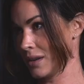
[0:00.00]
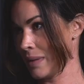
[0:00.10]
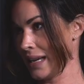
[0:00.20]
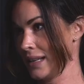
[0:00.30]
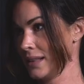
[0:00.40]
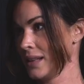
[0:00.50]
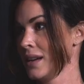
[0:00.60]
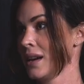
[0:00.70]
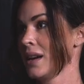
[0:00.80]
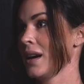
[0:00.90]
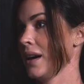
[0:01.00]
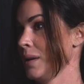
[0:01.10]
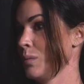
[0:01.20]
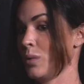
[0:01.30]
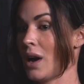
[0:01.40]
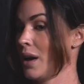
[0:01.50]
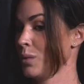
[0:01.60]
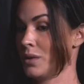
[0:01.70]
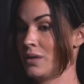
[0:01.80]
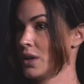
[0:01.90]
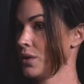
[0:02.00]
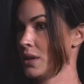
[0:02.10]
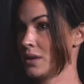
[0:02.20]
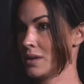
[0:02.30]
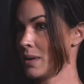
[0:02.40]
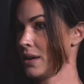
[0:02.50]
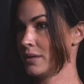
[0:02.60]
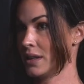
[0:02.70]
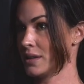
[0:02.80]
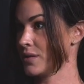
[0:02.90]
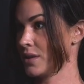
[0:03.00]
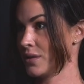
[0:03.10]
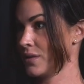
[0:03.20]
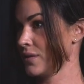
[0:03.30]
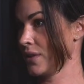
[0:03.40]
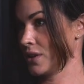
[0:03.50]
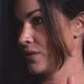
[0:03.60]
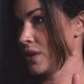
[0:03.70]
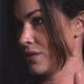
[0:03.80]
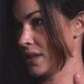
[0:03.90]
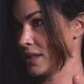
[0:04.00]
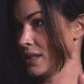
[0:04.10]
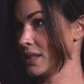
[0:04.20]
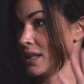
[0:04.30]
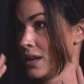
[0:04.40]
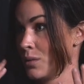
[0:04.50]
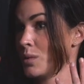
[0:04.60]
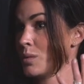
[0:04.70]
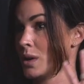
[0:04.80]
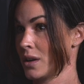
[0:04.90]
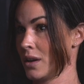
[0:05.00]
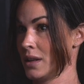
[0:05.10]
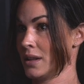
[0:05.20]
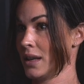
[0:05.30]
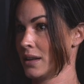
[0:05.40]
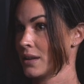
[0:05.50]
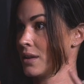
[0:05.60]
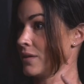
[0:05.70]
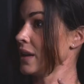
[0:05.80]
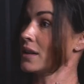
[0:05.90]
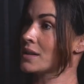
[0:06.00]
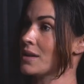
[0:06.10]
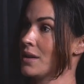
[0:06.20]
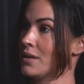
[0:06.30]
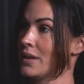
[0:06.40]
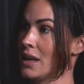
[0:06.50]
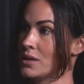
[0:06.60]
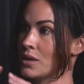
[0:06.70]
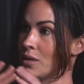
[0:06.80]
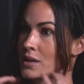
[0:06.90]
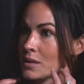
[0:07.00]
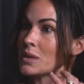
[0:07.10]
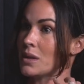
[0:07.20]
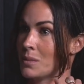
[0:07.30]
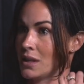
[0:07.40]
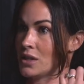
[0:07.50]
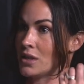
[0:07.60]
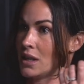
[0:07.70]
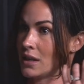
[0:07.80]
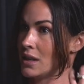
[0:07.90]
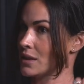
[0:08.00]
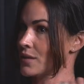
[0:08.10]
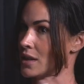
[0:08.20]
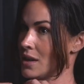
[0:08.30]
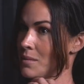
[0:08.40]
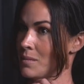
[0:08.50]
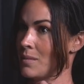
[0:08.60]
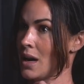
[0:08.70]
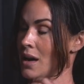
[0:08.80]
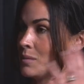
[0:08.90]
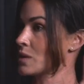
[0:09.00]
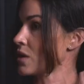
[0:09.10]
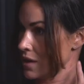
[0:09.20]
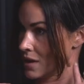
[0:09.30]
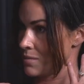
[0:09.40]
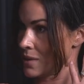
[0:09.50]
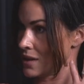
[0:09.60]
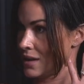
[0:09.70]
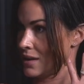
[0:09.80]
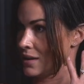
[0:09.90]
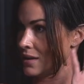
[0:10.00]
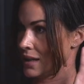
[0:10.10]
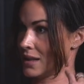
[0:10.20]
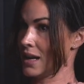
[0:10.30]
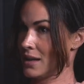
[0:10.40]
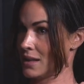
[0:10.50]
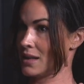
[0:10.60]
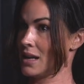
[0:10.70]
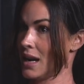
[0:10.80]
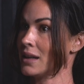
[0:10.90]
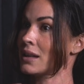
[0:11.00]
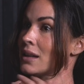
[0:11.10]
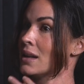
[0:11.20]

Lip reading: pain, I won't even go near the pelvis for first few visits, and I will work on like their vagus nerve and doing some stimulation techniques for them, starting up at the head and the neck.